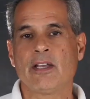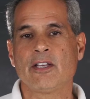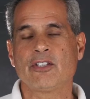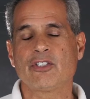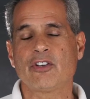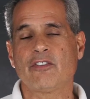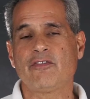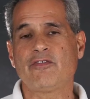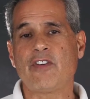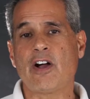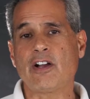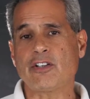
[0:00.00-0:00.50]

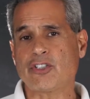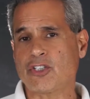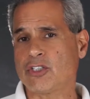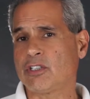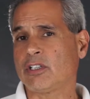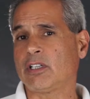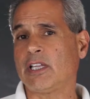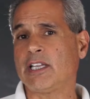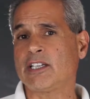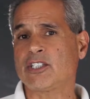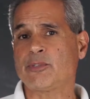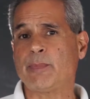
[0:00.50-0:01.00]
So
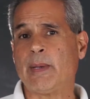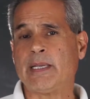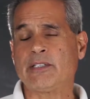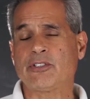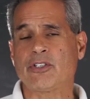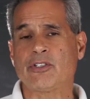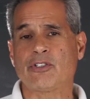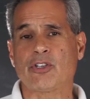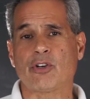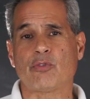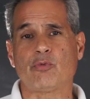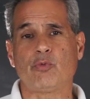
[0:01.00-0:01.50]
functional
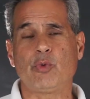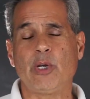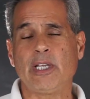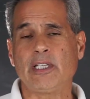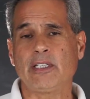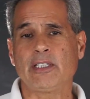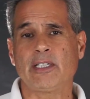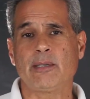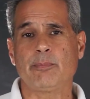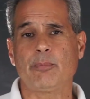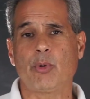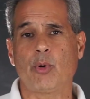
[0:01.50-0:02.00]
expenses are
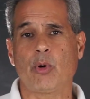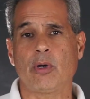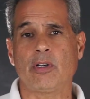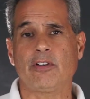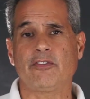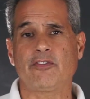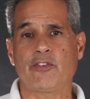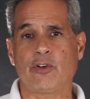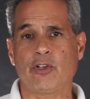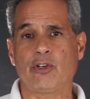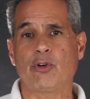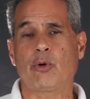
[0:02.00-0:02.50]
really
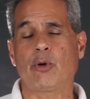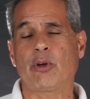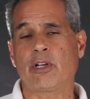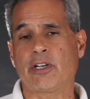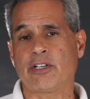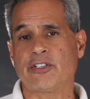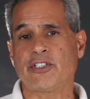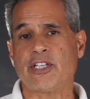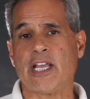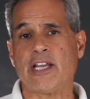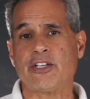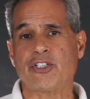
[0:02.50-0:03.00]
important for your
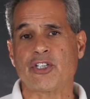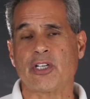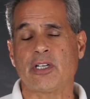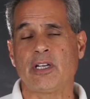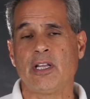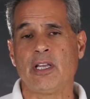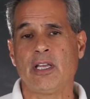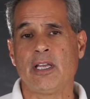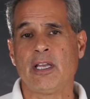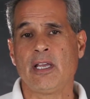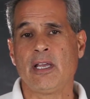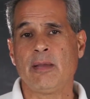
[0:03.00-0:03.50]

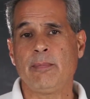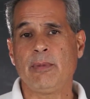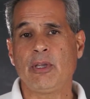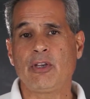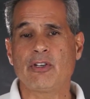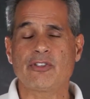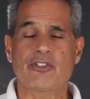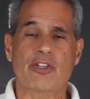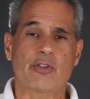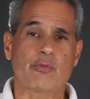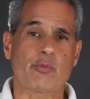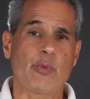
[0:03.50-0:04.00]
organization
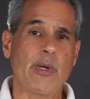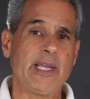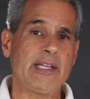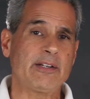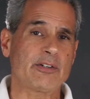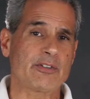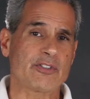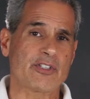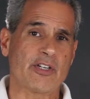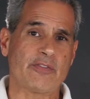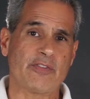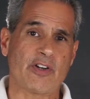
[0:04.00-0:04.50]
because the
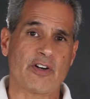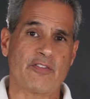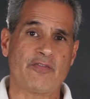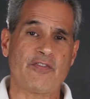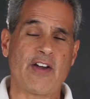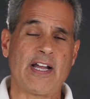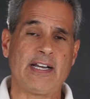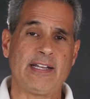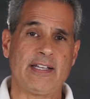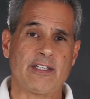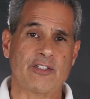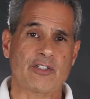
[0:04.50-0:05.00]
readers of your
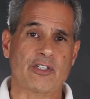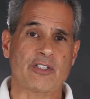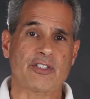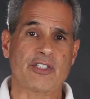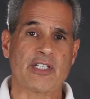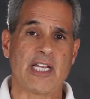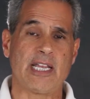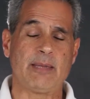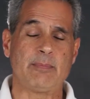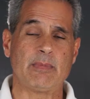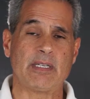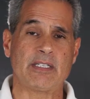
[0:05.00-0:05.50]
financial
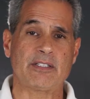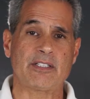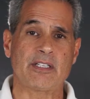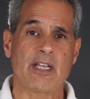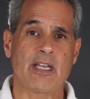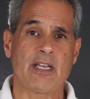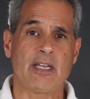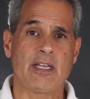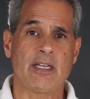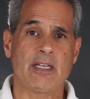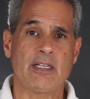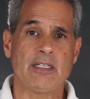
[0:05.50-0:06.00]
statements
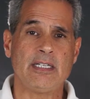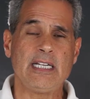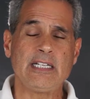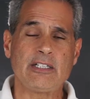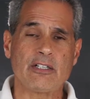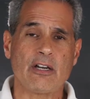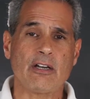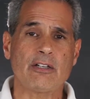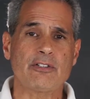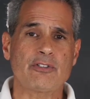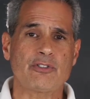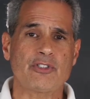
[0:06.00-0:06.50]

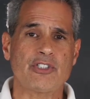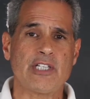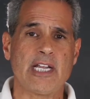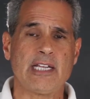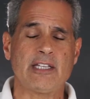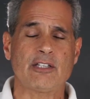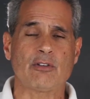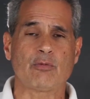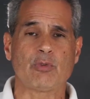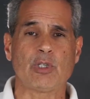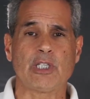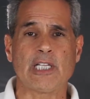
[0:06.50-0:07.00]
need to
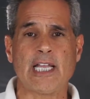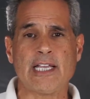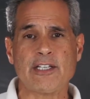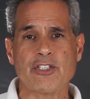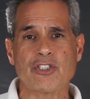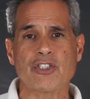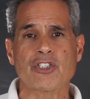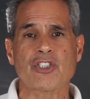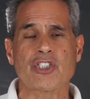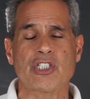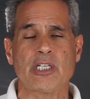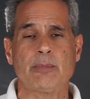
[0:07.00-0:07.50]
understand the
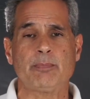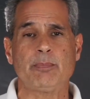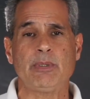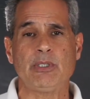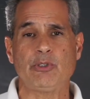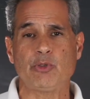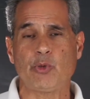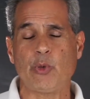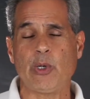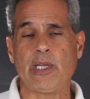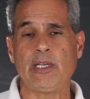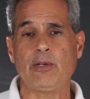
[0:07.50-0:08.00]
relationship
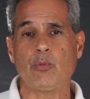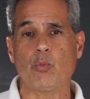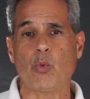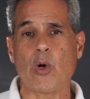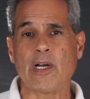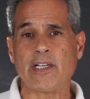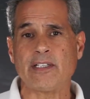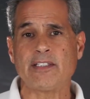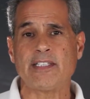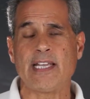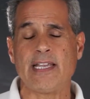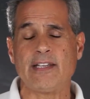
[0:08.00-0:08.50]
between
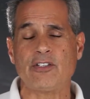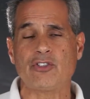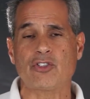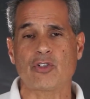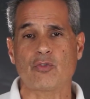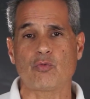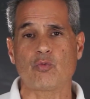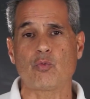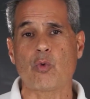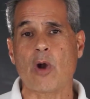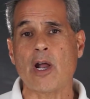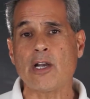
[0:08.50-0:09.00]
what it takes
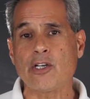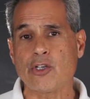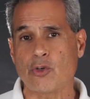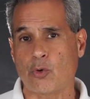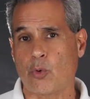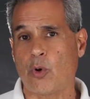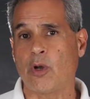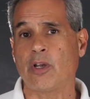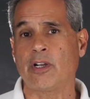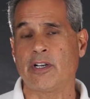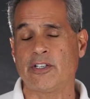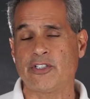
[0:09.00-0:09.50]
to run
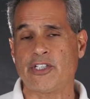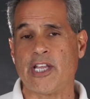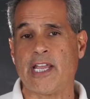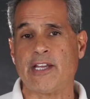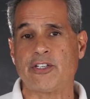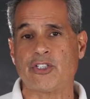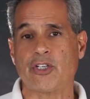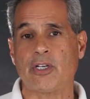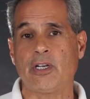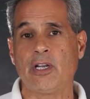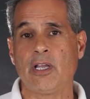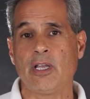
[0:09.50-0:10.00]
your
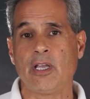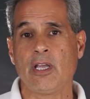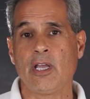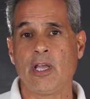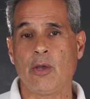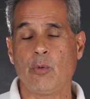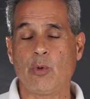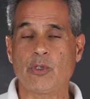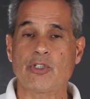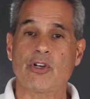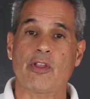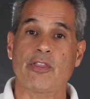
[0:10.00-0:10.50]
organization,
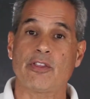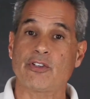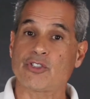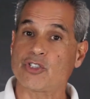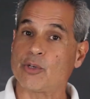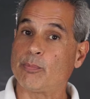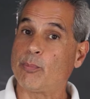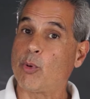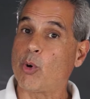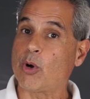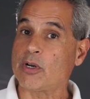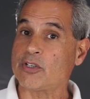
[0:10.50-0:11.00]
which are the
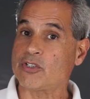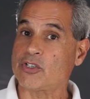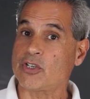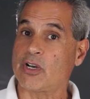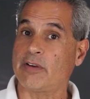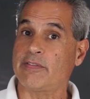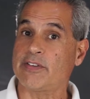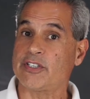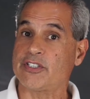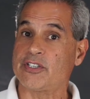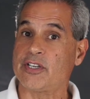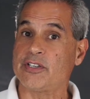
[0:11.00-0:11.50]
support
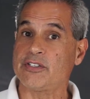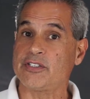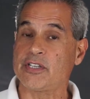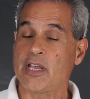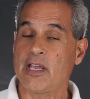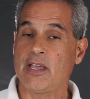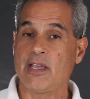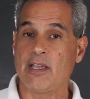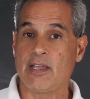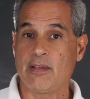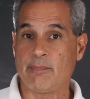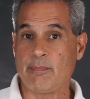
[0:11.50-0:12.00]
services,
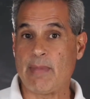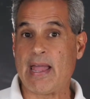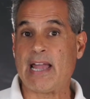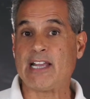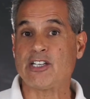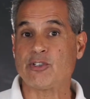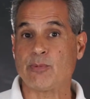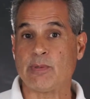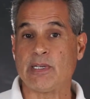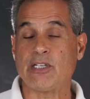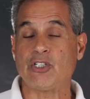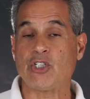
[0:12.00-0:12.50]

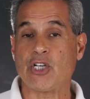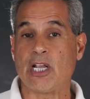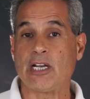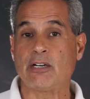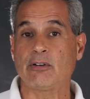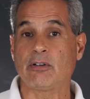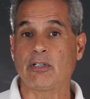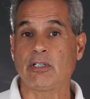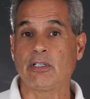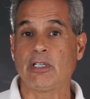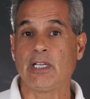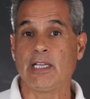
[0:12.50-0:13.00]
management in
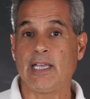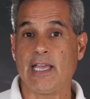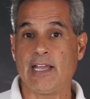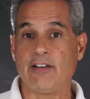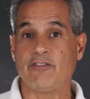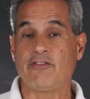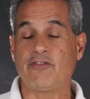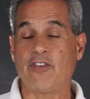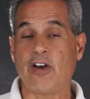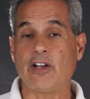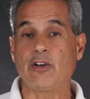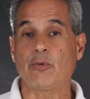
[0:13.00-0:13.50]
general,
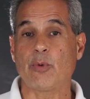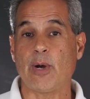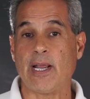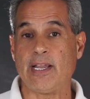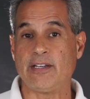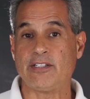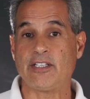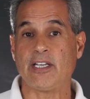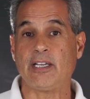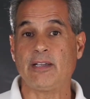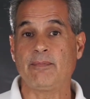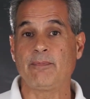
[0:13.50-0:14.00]
and
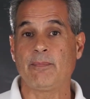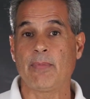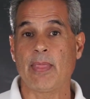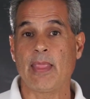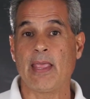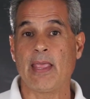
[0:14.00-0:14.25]
fundraising,